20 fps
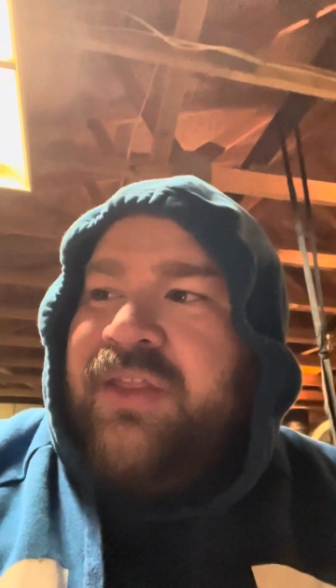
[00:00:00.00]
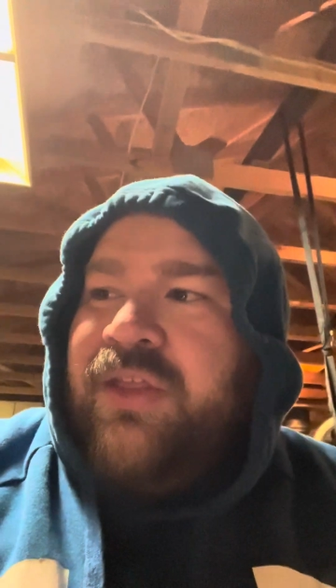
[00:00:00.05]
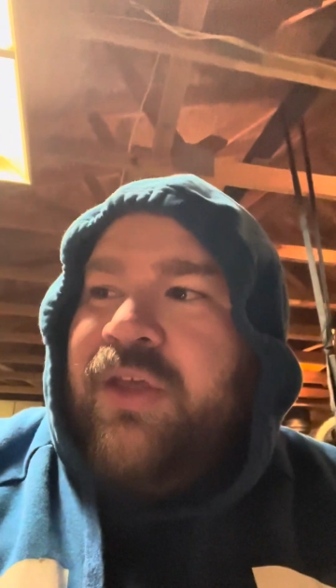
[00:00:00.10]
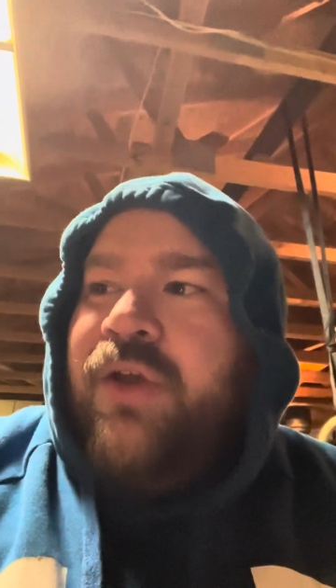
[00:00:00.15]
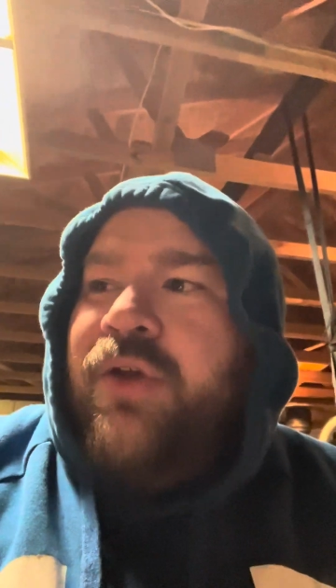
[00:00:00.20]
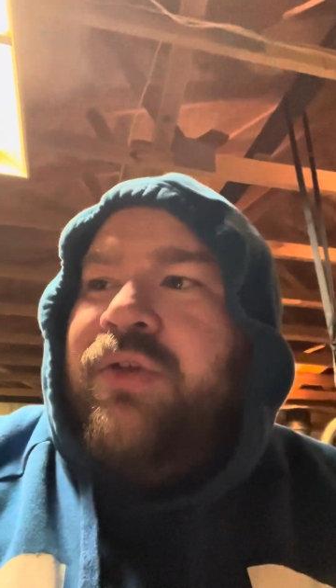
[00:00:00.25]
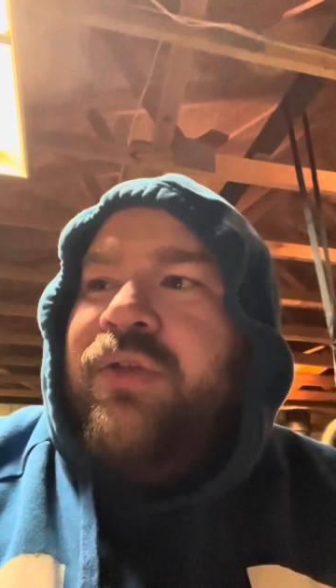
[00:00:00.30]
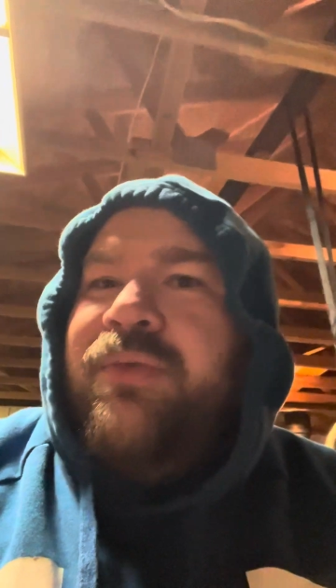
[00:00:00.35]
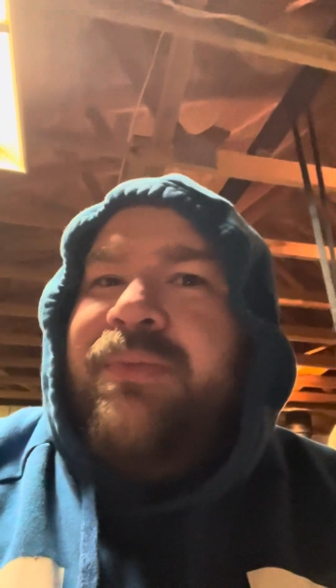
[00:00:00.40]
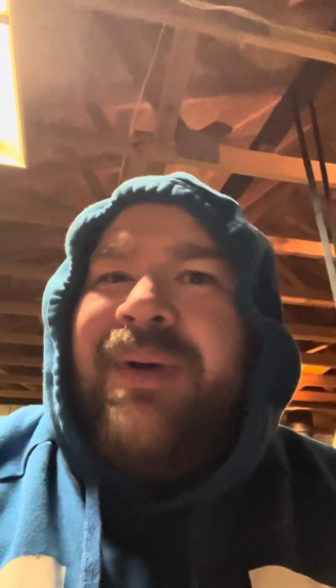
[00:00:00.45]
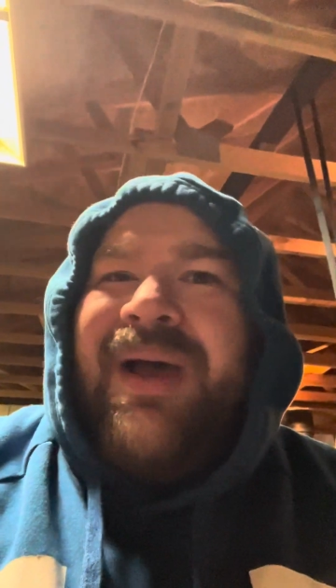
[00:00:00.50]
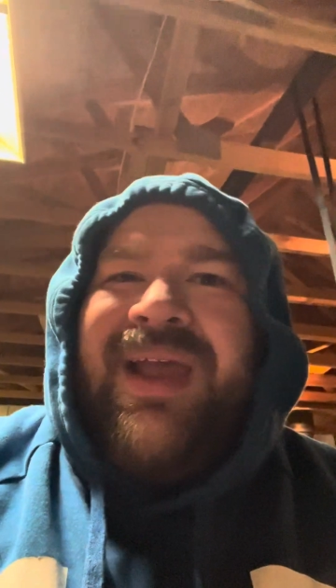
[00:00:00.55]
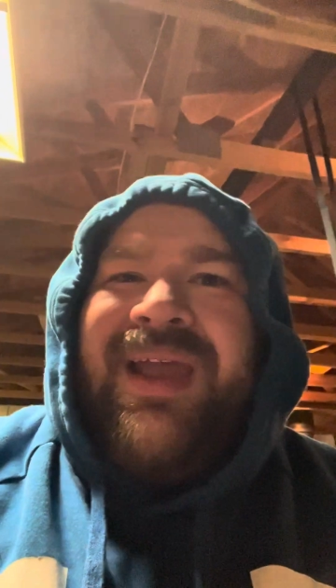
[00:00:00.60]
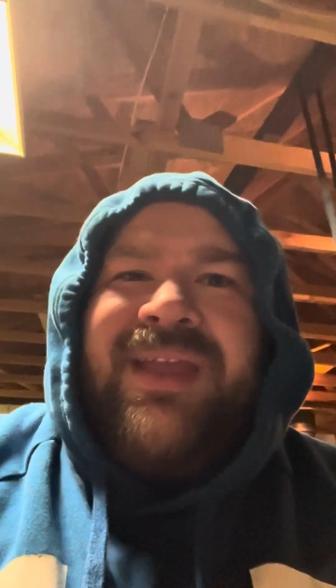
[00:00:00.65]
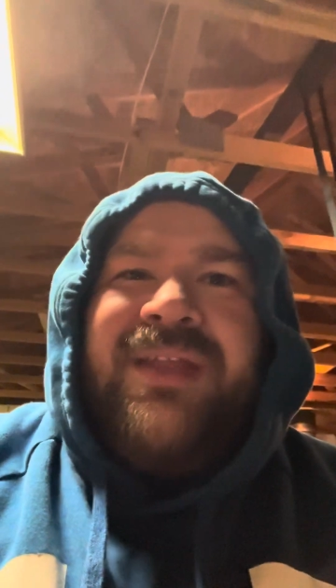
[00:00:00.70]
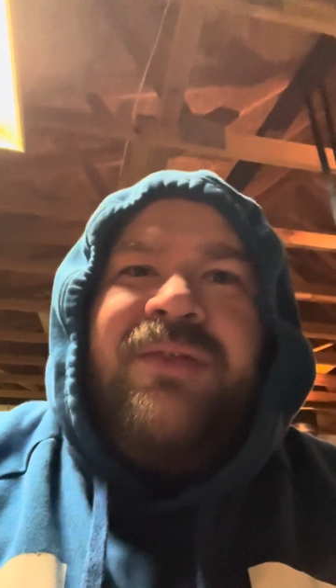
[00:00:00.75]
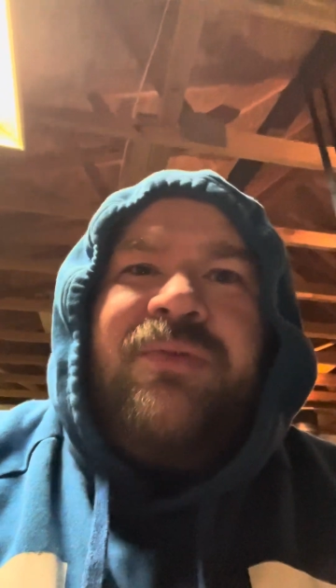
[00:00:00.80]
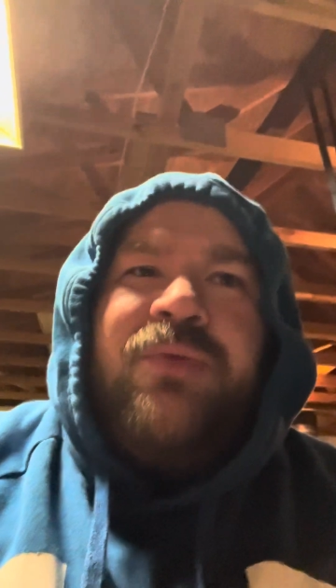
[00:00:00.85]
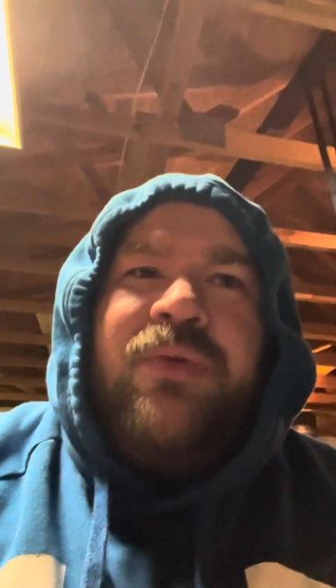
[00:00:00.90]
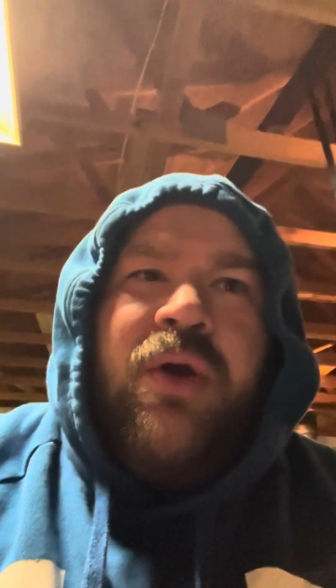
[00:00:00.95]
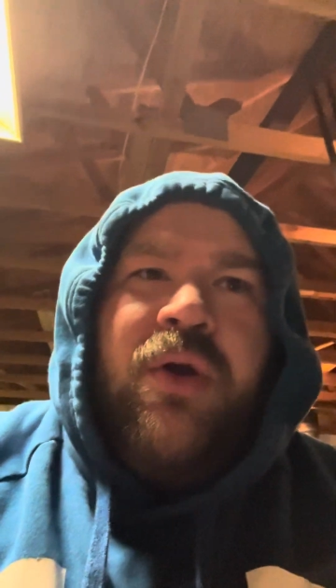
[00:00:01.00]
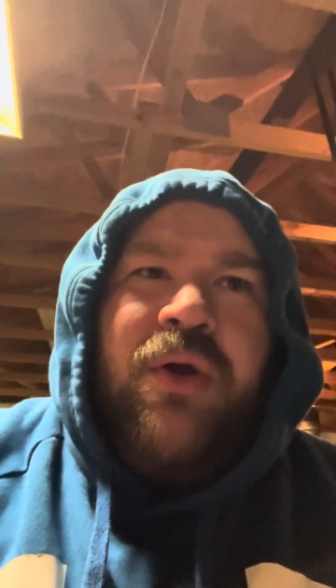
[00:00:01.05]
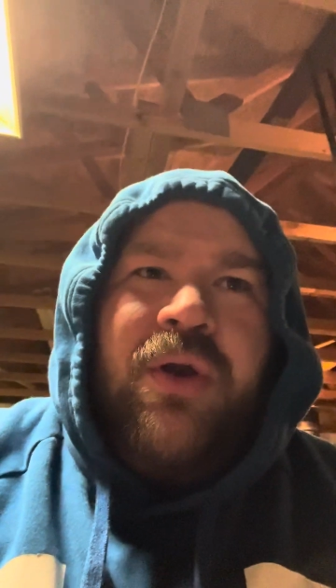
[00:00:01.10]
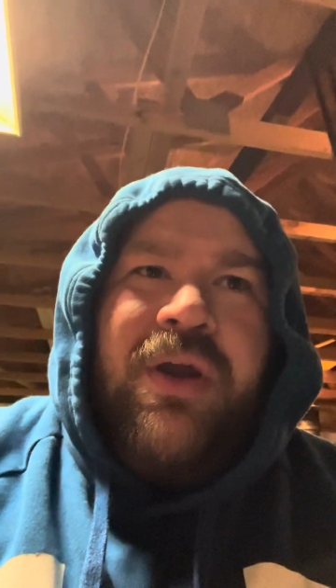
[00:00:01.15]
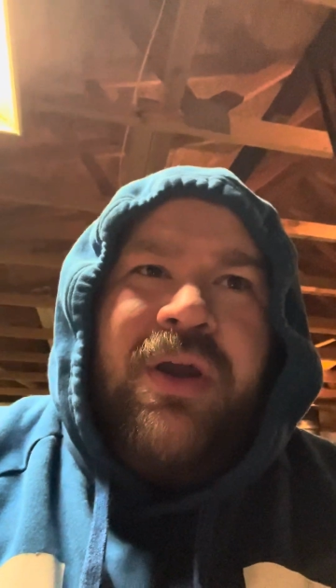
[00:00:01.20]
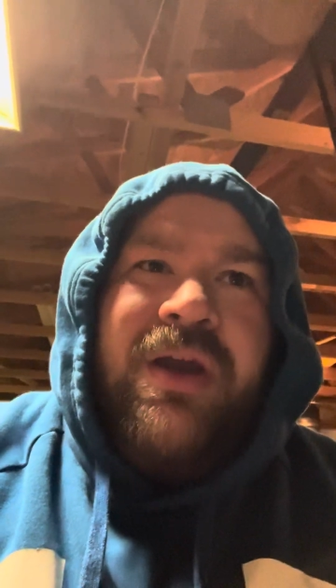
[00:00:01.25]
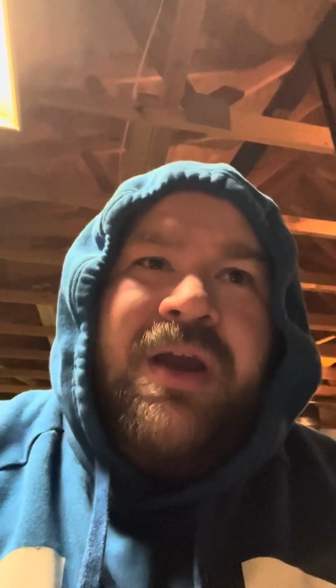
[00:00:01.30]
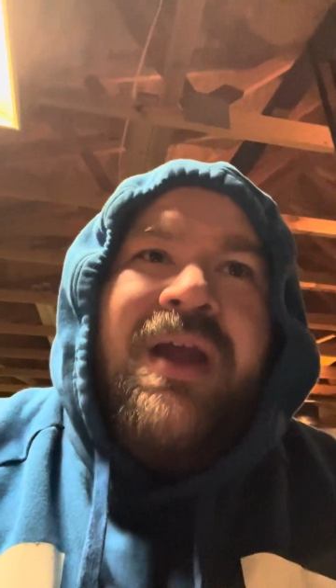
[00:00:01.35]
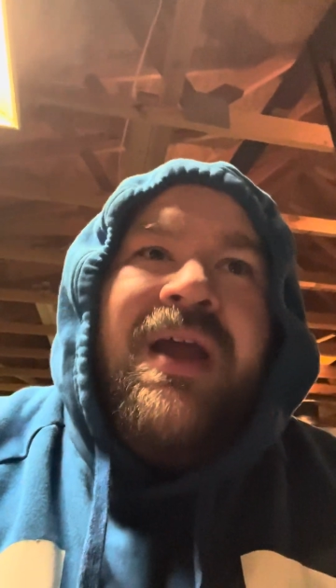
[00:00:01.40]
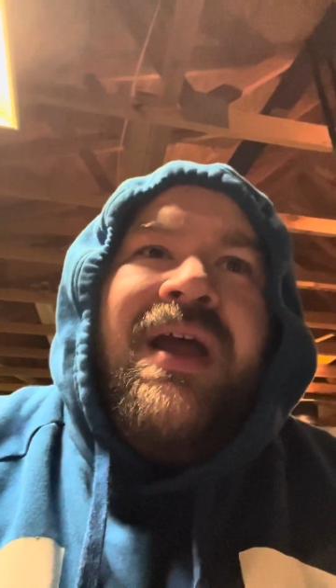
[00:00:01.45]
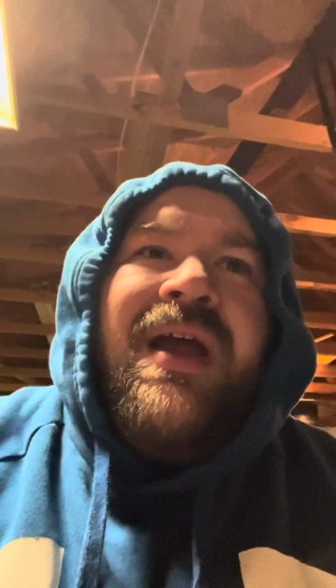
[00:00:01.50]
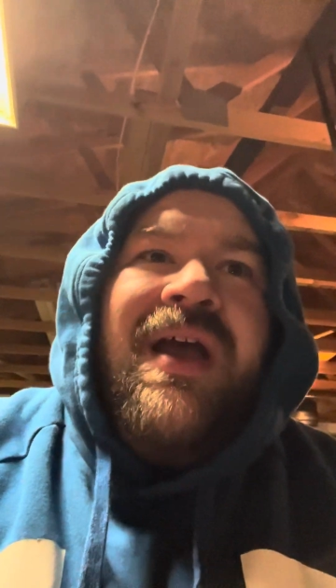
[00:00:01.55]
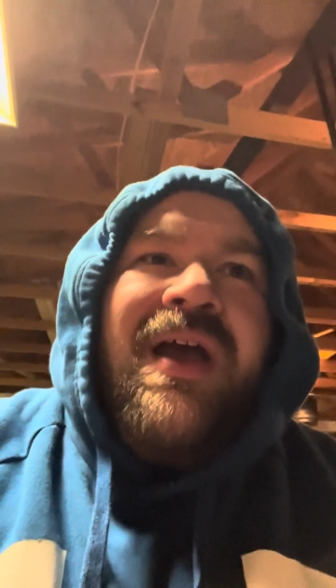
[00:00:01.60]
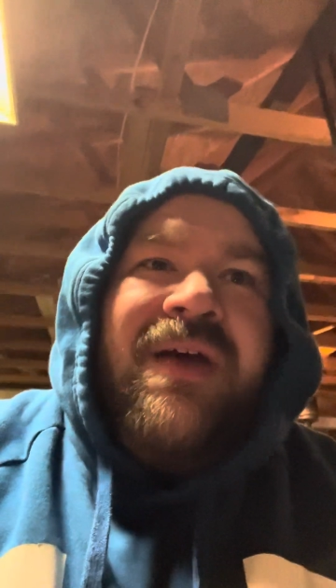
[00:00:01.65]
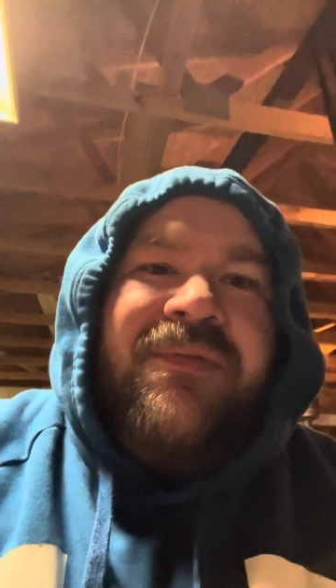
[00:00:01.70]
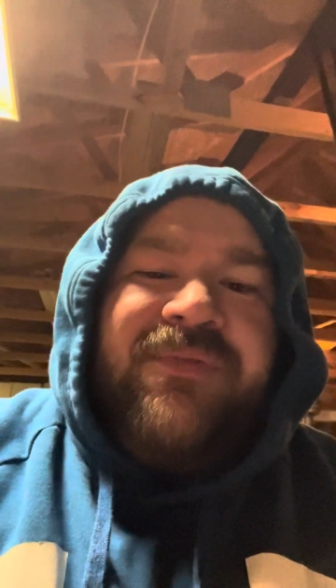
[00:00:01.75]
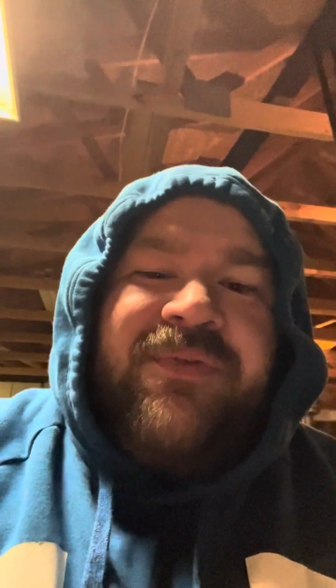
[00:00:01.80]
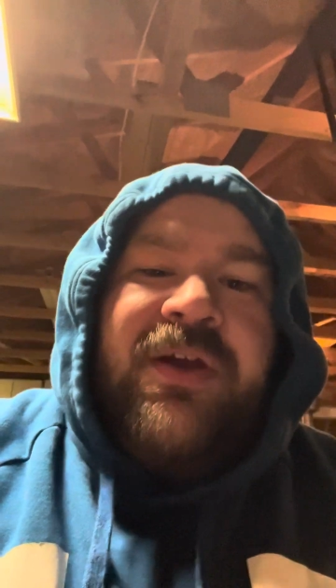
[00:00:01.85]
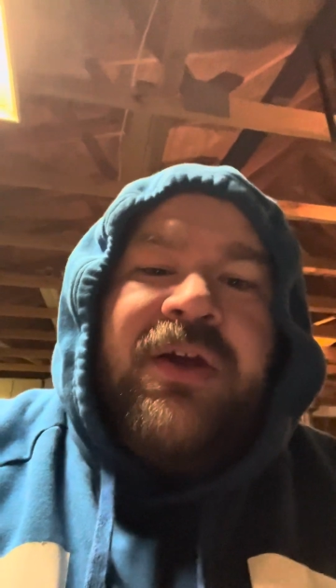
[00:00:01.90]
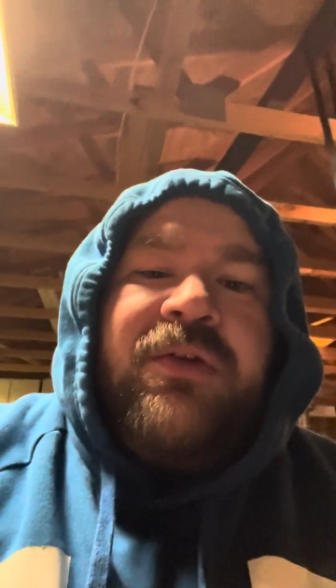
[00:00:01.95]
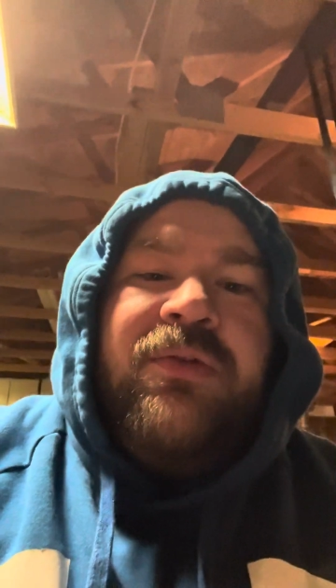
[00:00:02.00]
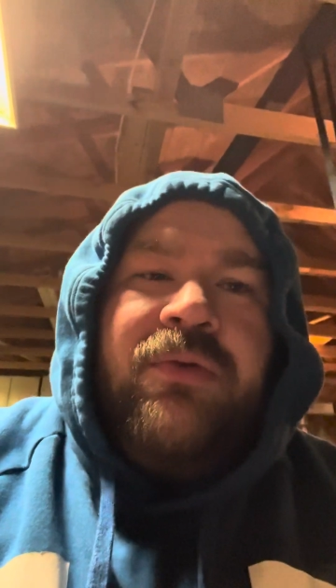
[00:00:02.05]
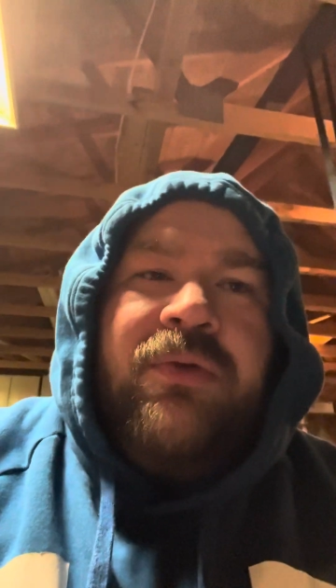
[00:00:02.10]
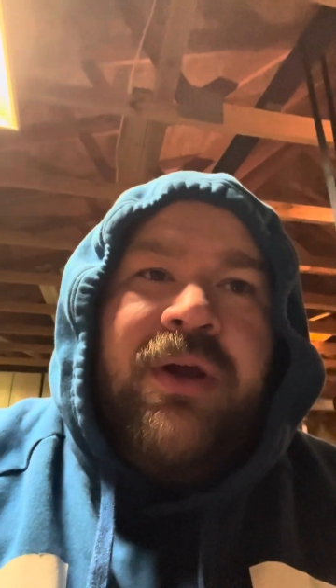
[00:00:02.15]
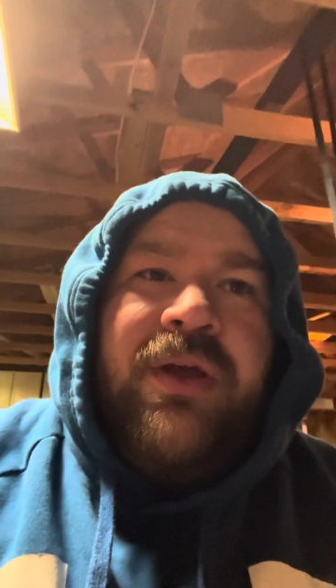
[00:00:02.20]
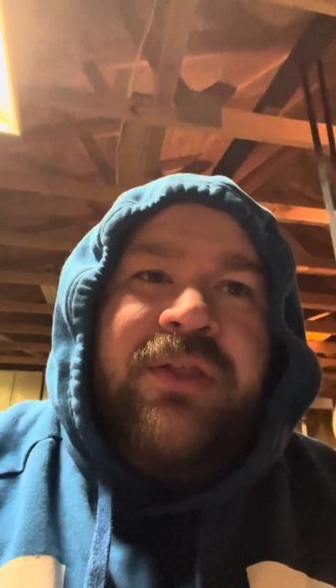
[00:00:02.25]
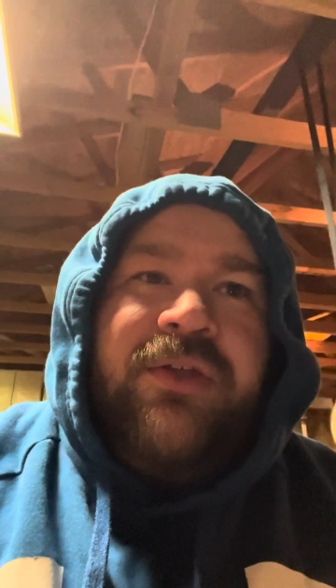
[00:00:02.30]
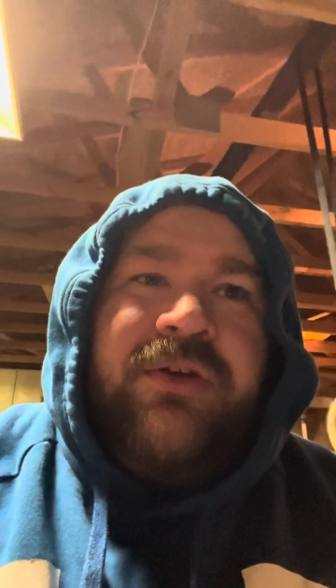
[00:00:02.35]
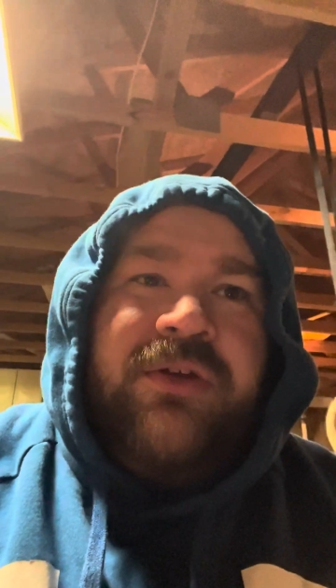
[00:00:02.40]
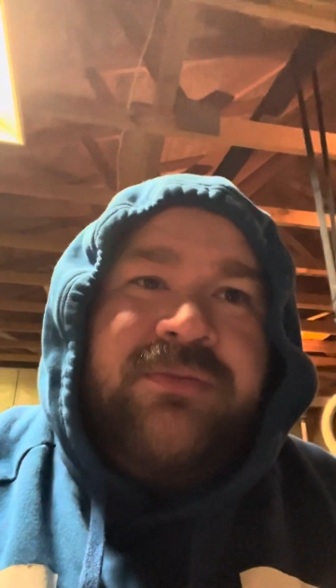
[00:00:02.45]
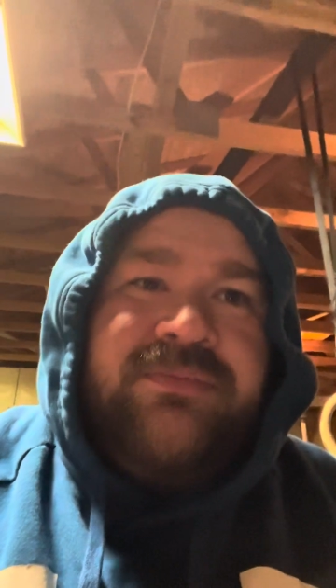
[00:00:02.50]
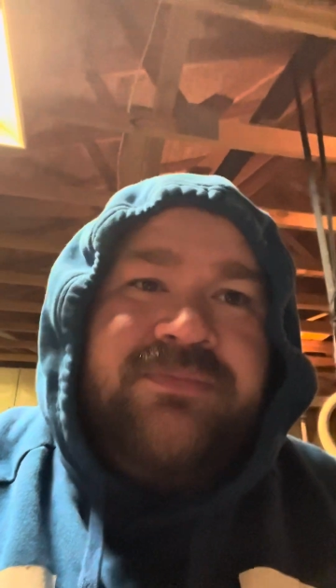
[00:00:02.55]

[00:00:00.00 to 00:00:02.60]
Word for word: So the bike and the rower, I figured were other